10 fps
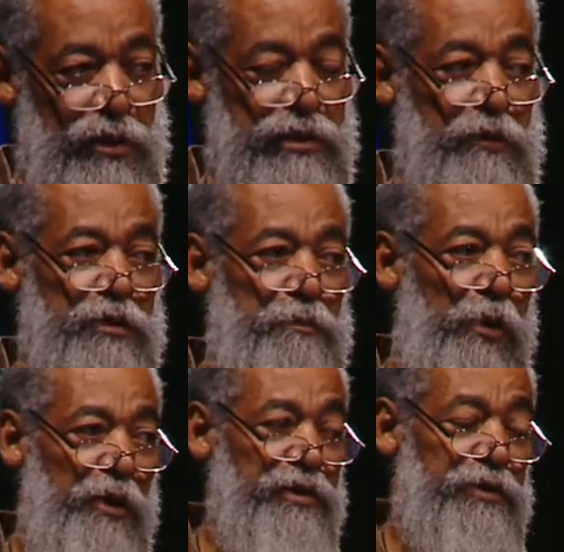just now was
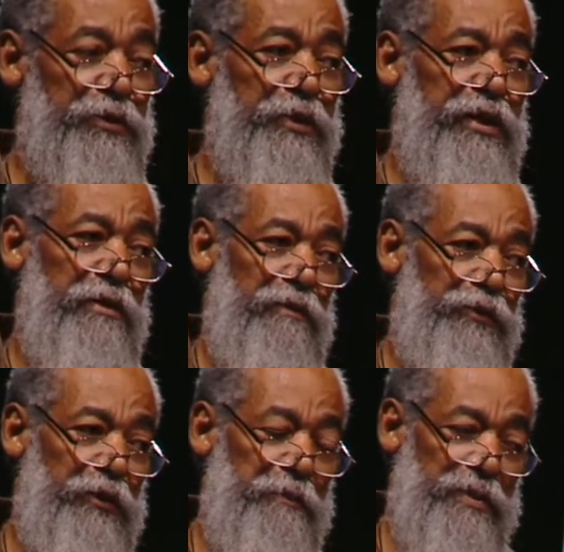
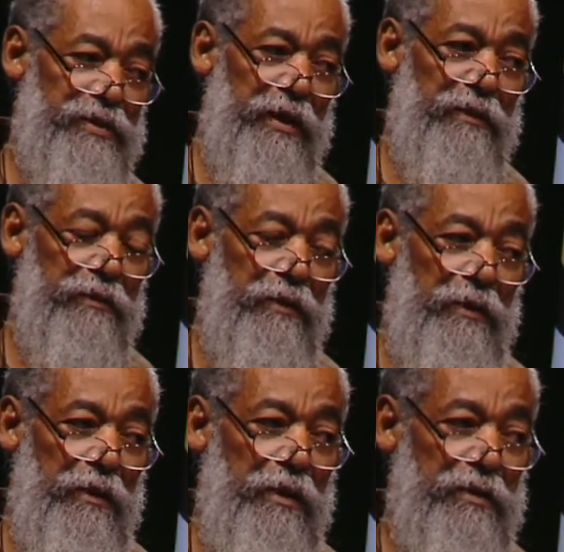0.33%,
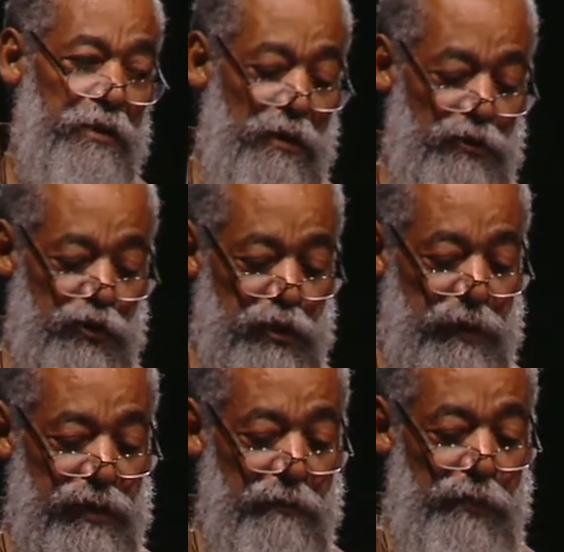the country
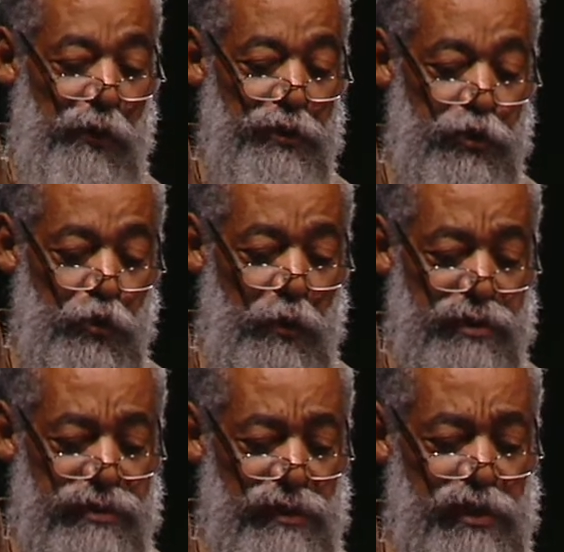spending 0.2
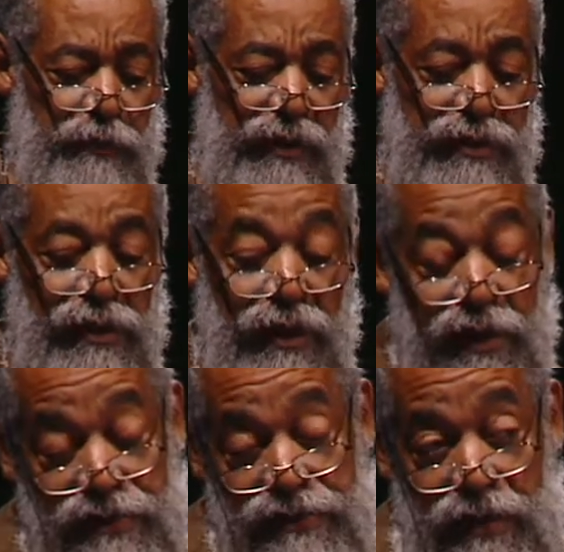was still spending
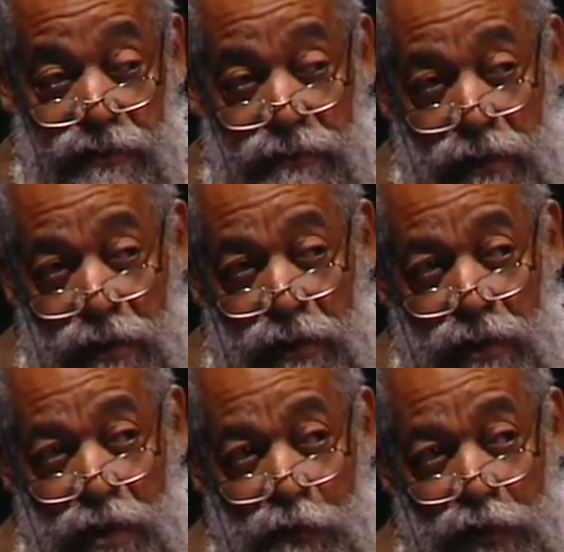less than
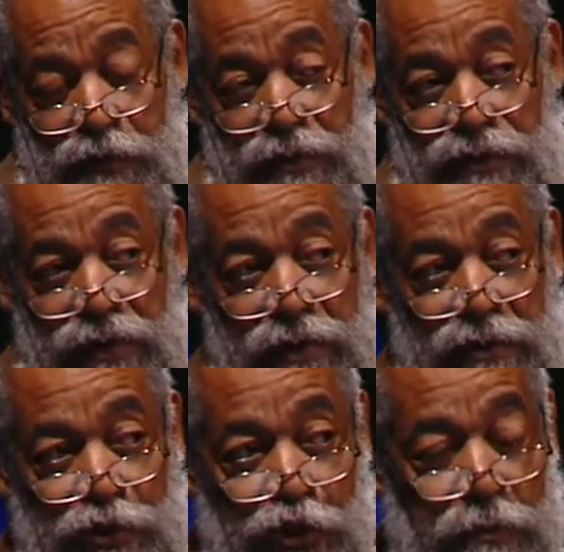what we think
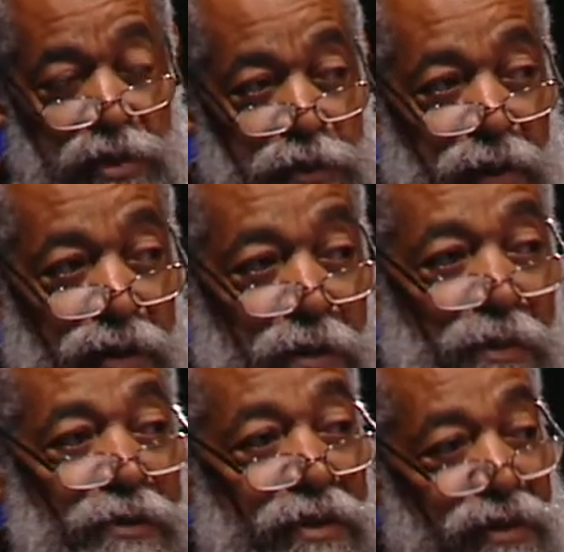it should be spending,
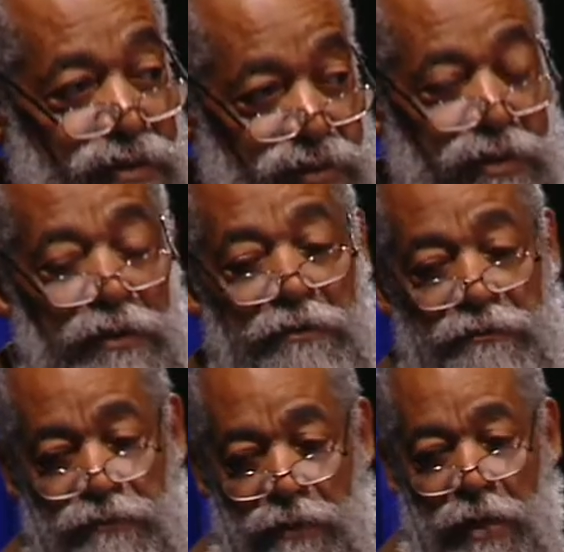but it's still
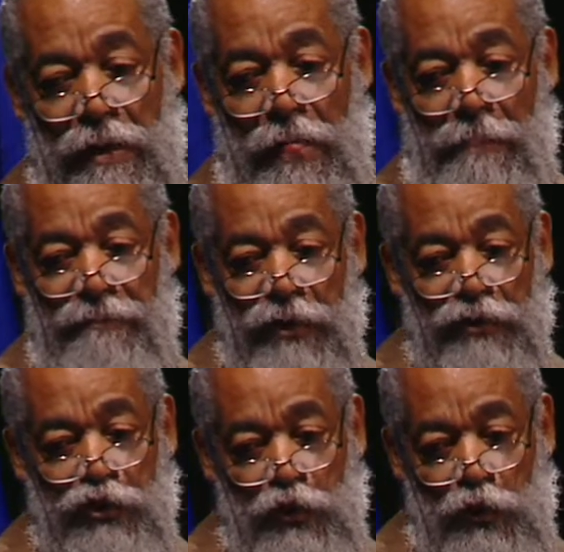
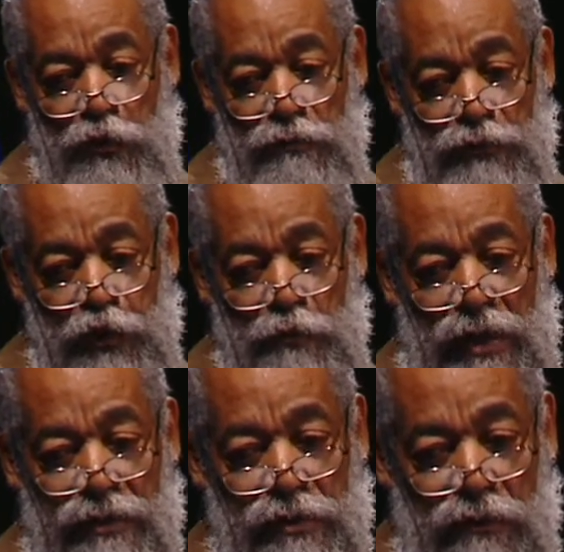not too
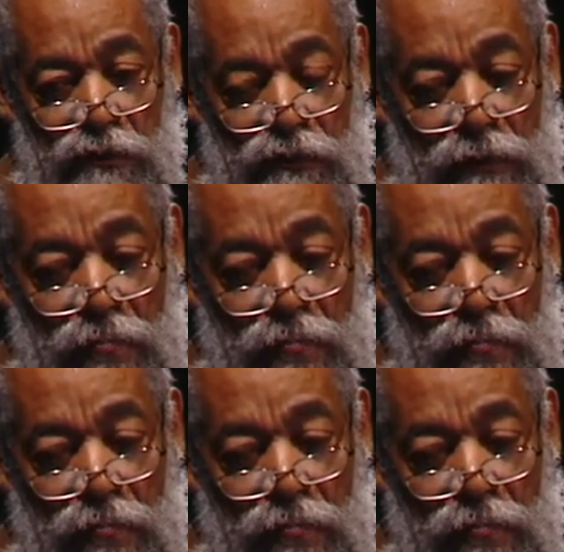badly off.